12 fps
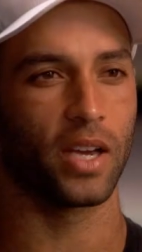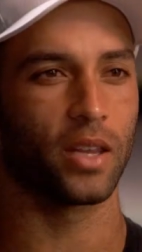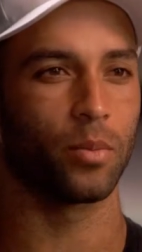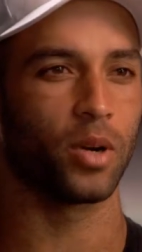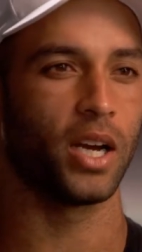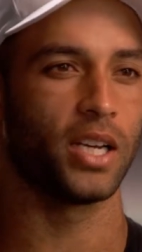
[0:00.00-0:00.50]
got
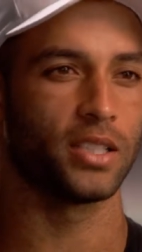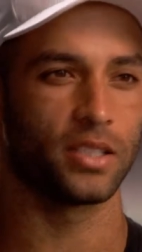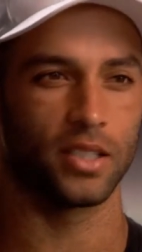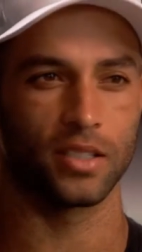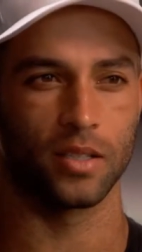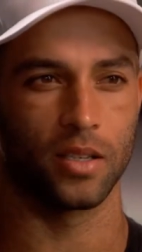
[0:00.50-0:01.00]
the
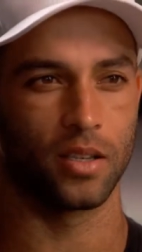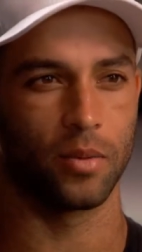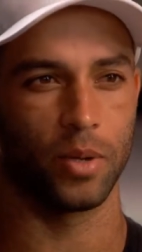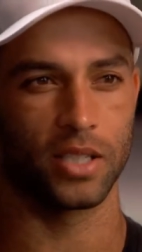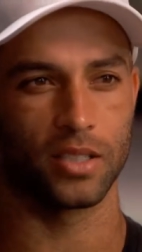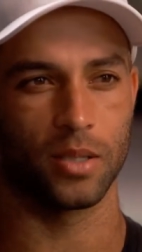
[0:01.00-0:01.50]
Bryans as the, the
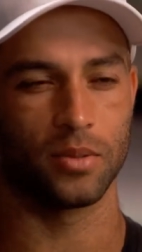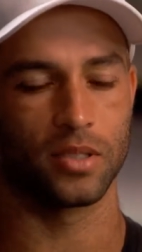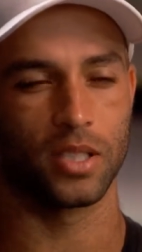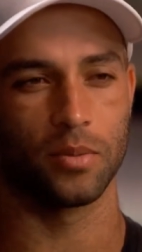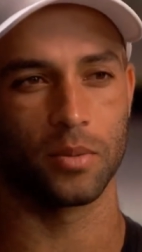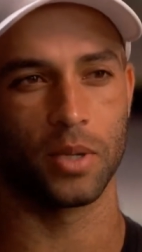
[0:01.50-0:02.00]
best doubles
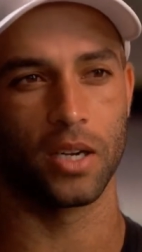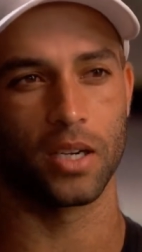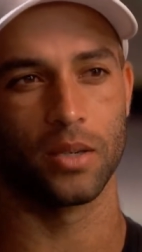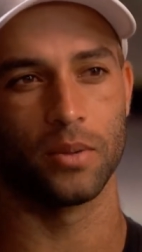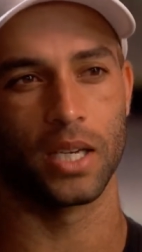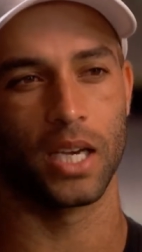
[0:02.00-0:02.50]
team in
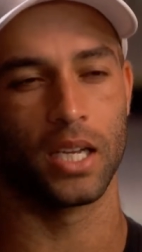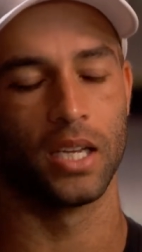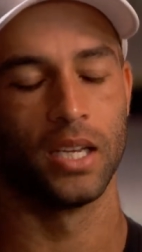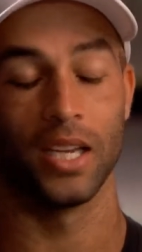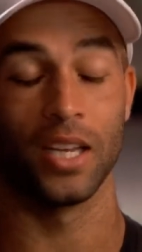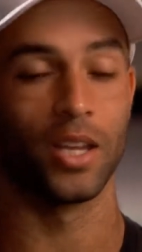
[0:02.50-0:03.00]
America. We got,
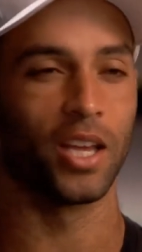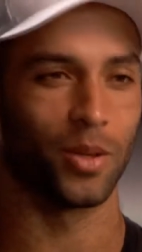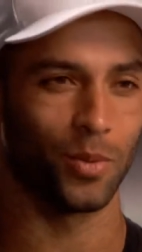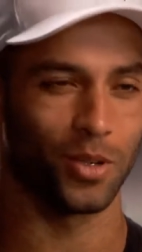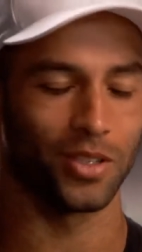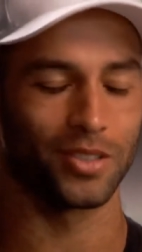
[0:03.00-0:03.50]
in, in
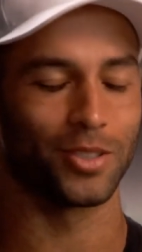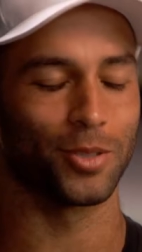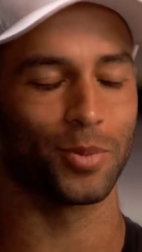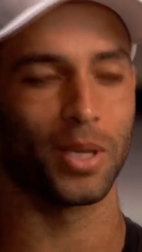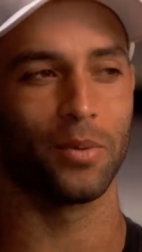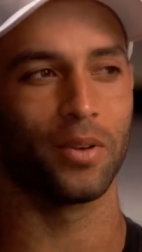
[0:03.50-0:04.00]
the world,
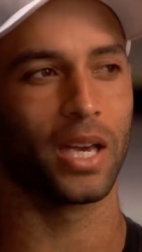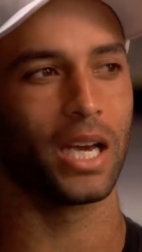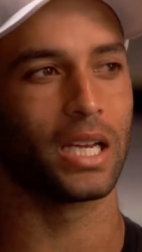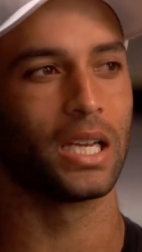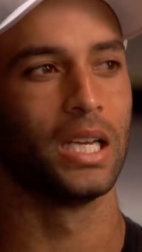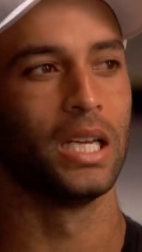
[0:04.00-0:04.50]
excuse me, and we got